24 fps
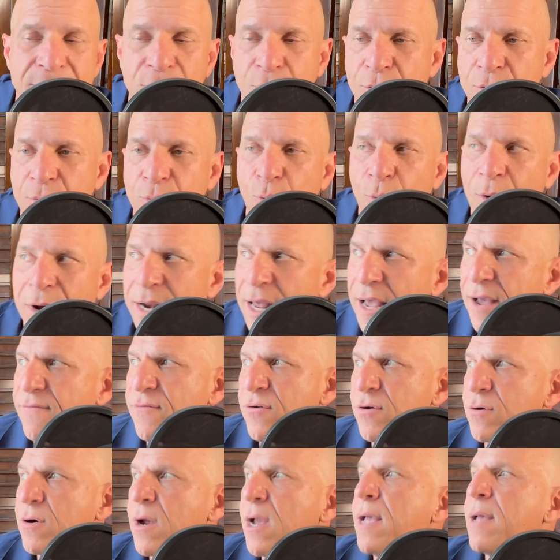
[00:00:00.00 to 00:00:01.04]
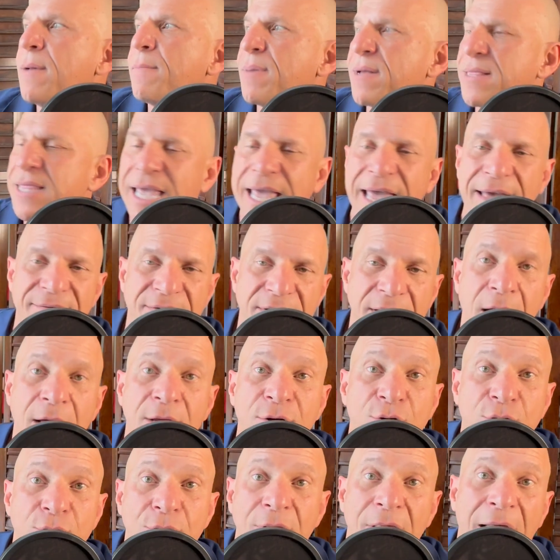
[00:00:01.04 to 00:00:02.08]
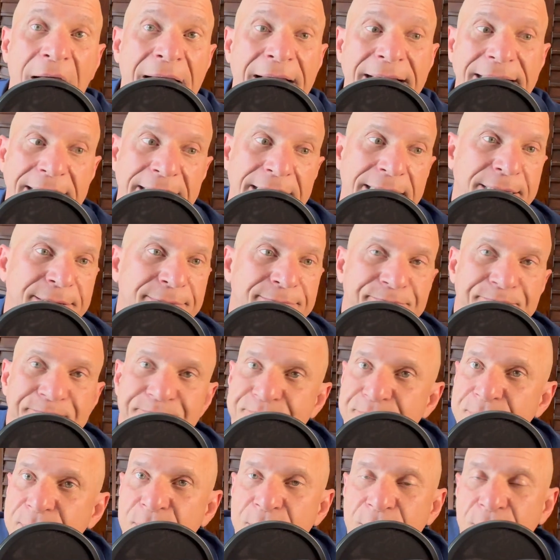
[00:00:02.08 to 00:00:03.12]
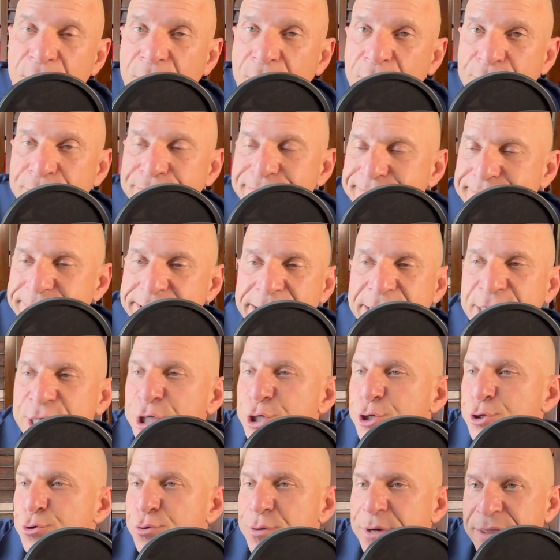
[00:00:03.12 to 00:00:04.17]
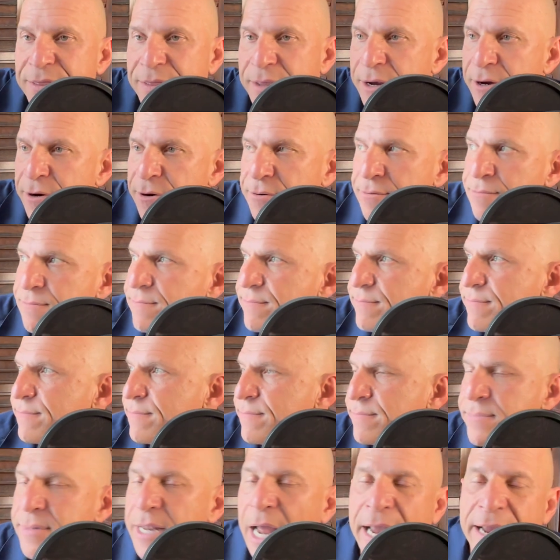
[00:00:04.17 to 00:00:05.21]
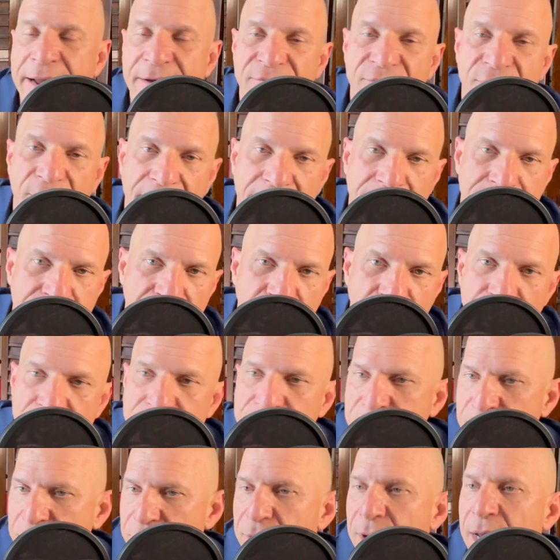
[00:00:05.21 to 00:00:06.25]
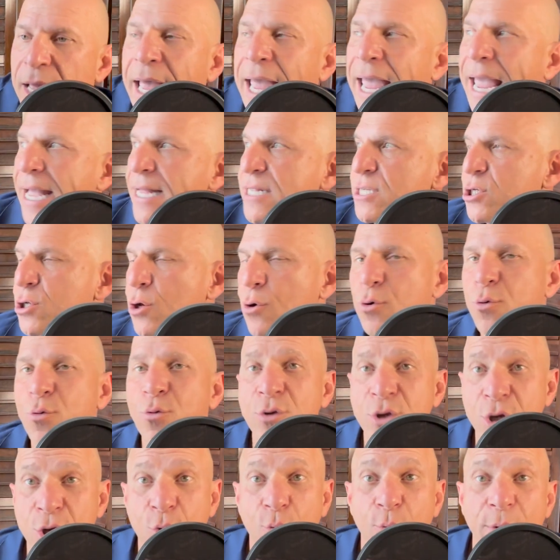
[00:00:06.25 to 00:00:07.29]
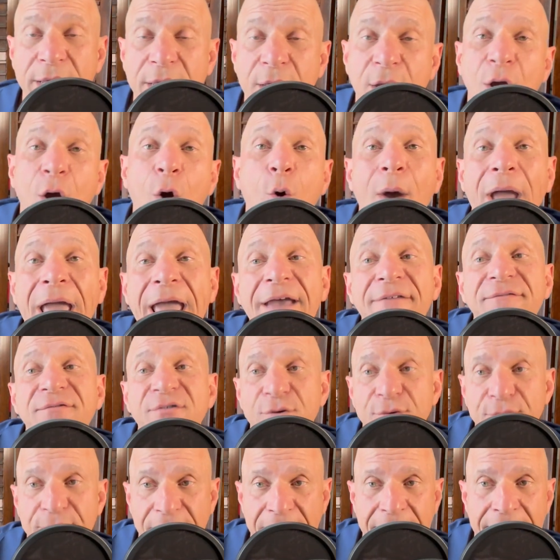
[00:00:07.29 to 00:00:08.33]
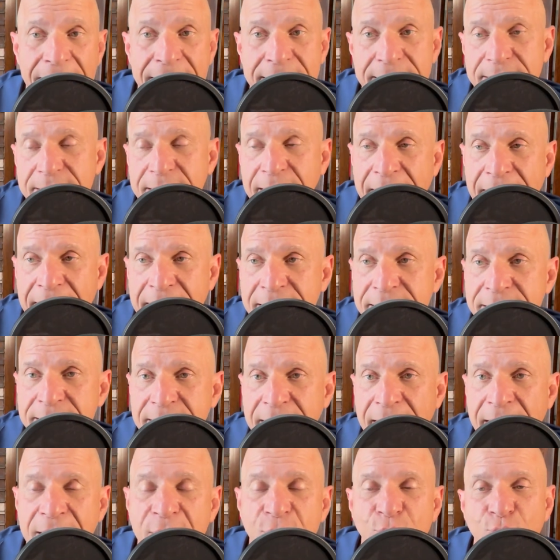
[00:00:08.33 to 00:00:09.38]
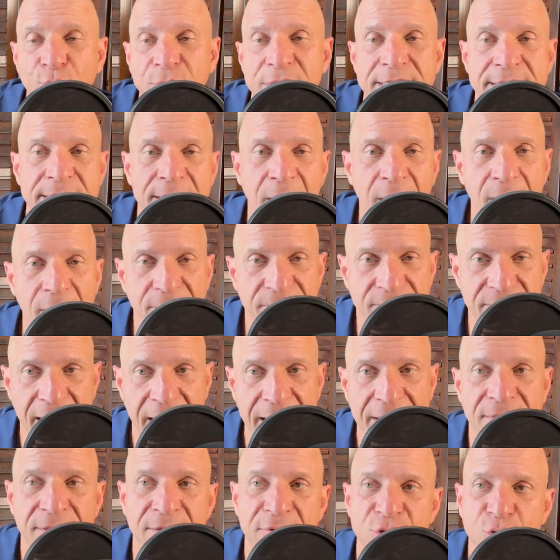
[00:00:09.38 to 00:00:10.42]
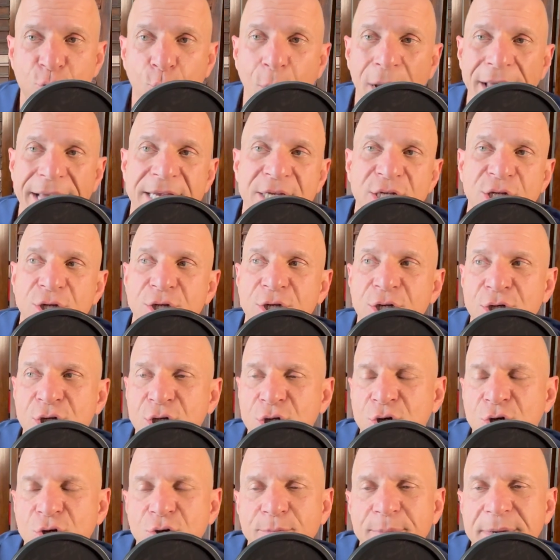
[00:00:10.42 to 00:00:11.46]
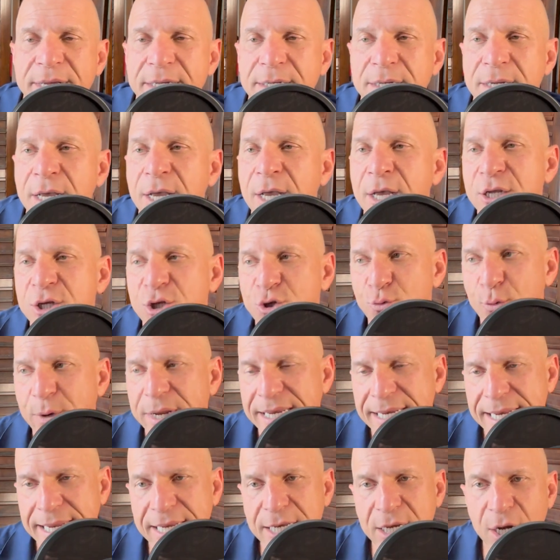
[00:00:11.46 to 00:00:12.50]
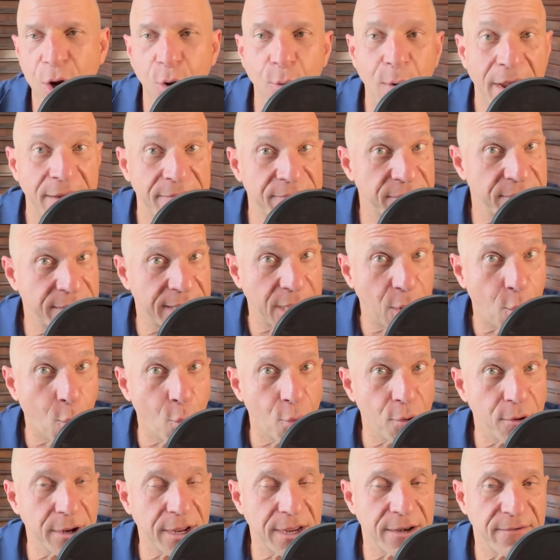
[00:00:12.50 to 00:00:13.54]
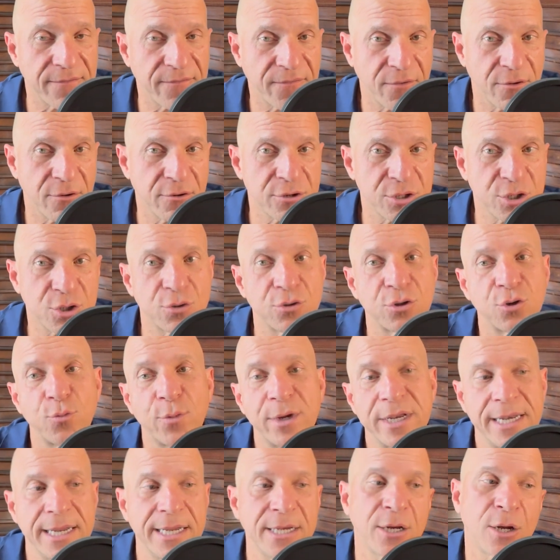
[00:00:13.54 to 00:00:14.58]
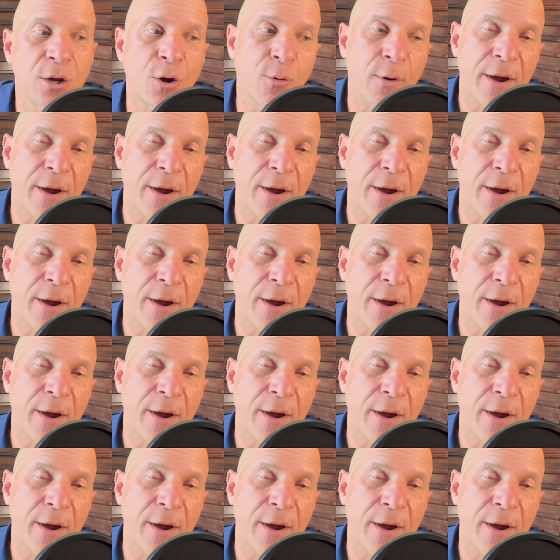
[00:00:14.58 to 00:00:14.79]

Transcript: or whatever, but they have an underlying, issue in their diaphragm and so we can go after that and resolve that. And there's ways to determine, do we need to go after the organ first or do we need to go